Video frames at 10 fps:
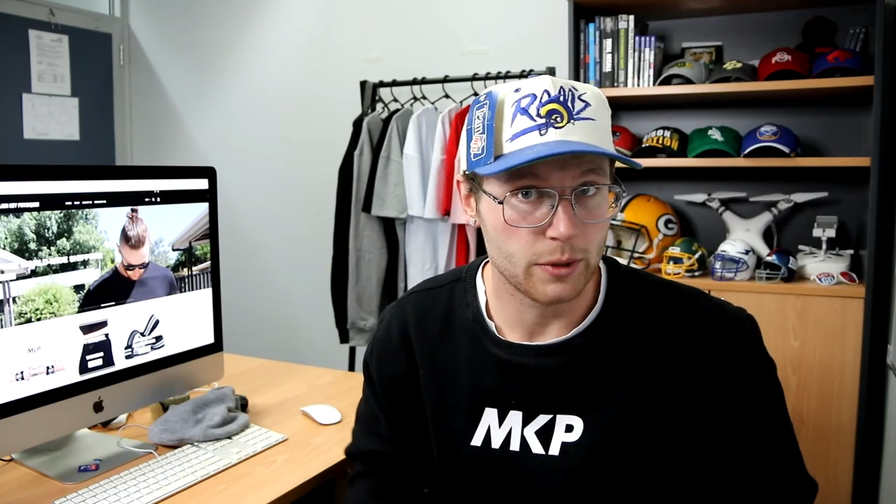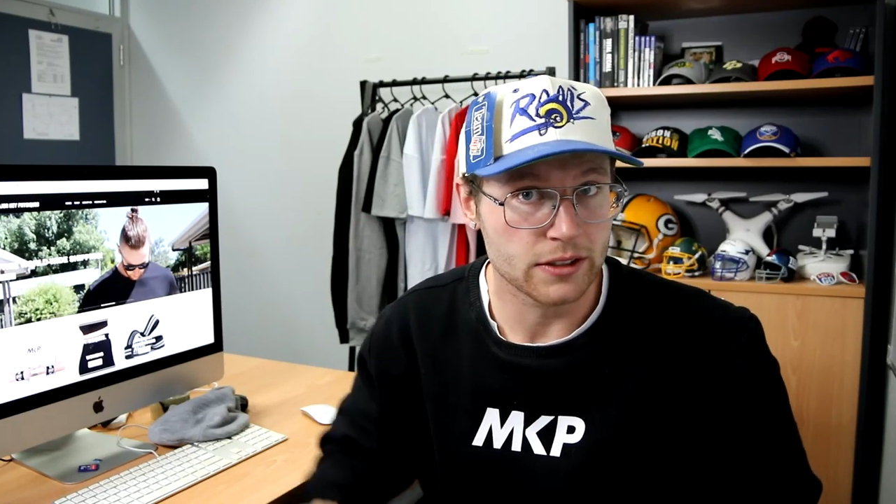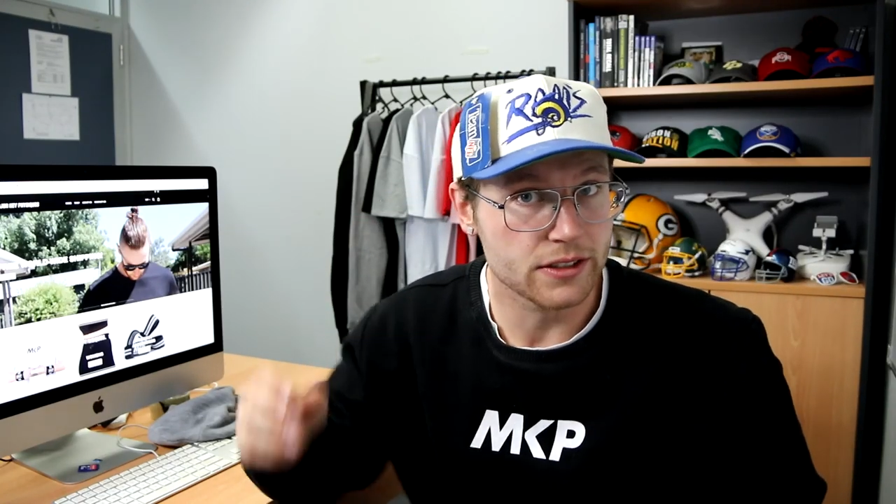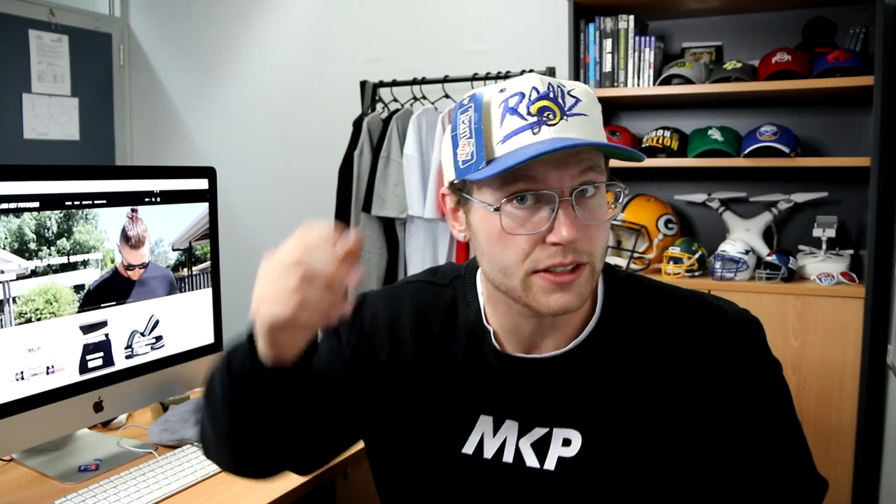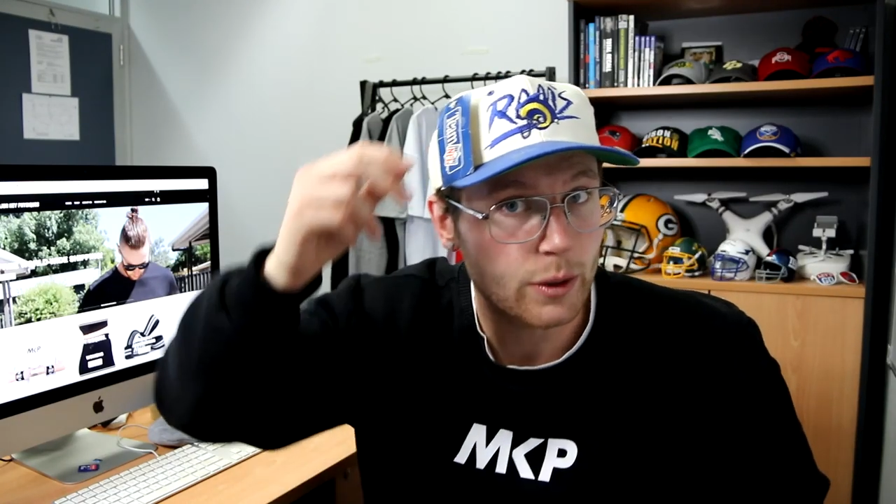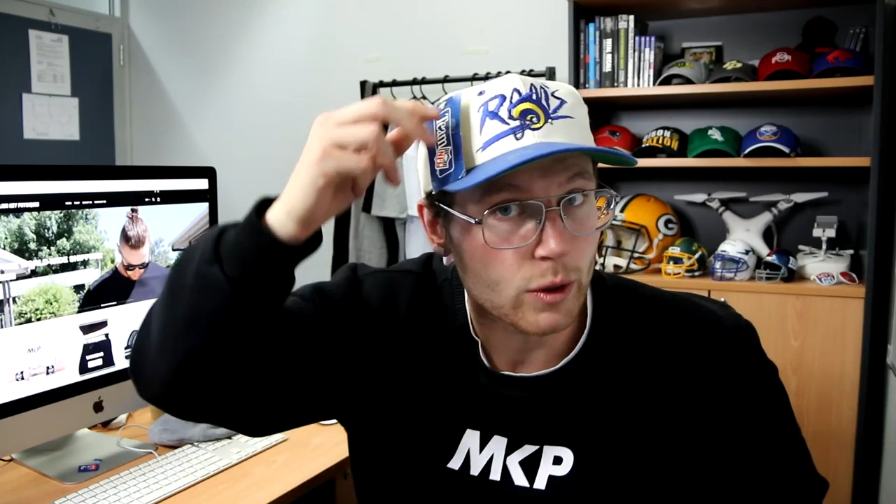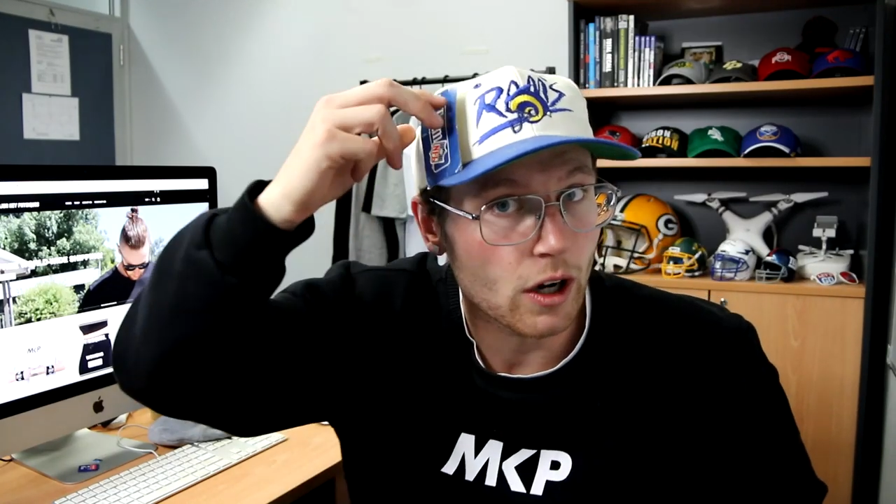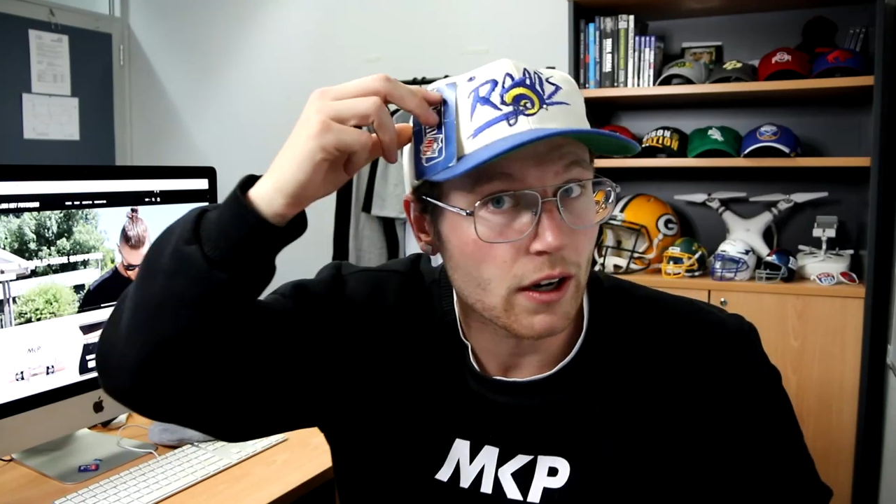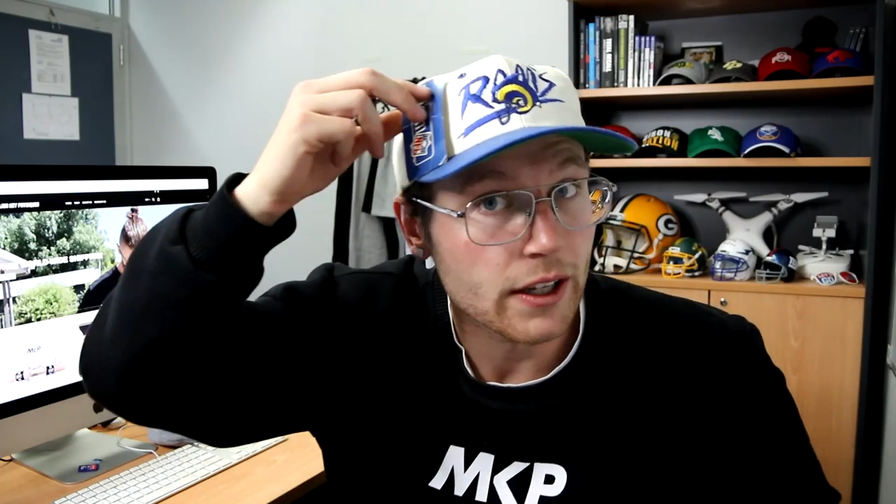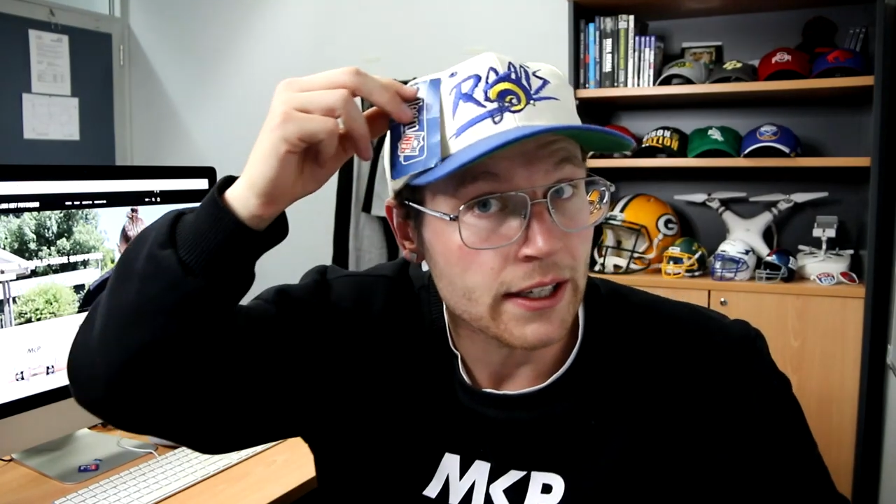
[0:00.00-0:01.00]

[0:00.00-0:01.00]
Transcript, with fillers: it's still got